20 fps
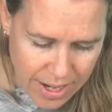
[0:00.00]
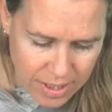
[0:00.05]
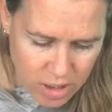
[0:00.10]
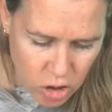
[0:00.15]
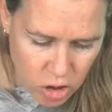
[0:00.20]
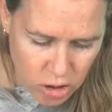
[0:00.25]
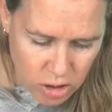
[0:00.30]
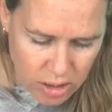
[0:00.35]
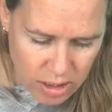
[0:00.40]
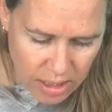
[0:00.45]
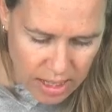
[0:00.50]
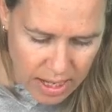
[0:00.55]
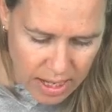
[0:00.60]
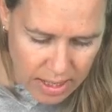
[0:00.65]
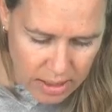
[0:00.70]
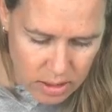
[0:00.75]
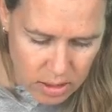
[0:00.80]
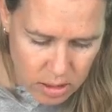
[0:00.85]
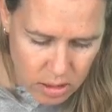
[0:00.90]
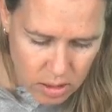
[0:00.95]
start to
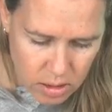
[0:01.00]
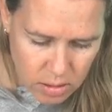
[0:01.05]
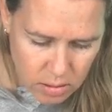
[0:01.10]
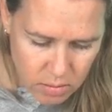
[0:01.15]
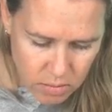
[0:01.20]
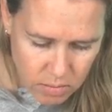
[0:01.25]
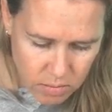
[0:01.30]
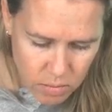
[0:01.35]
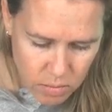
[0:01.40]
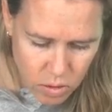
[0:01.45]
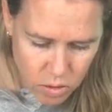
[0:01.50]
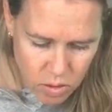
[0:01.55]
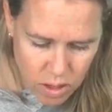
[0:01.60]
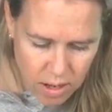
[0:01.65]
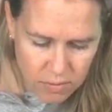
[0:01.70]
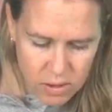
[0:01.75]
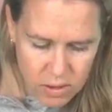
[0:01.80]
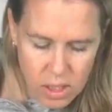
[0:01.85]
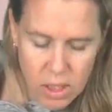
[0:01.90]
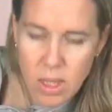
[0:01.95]
get
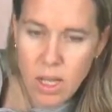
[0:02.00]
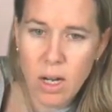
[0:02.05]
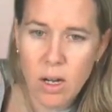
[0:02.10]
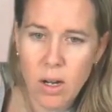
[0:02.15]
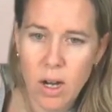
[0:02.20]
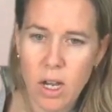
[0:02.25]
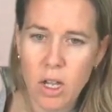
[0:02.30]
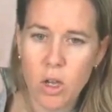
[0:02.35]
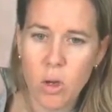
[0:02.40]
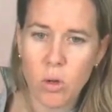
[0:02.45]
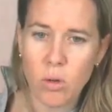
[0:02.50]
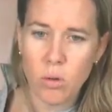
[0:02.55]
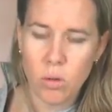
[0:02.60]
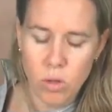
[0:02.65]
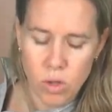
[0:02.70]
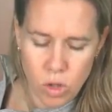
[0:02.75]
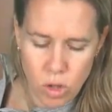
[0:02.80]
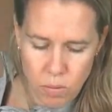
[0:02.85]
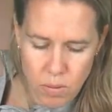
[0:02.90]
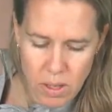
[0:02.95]
crafty there and go through
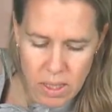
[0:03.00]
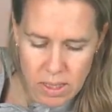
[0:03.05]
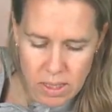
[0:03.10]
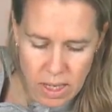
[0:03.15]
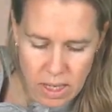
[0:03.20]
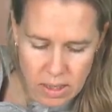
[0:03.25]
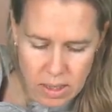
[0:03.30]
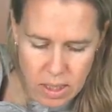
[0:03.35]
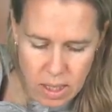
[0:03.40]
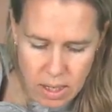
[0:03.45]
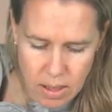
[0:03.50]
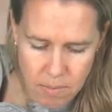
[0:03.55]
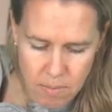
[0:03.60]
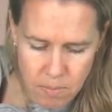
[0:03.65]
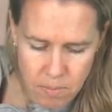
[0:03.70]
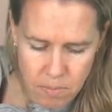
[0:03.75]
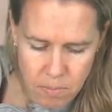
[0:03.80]
two beads at a time.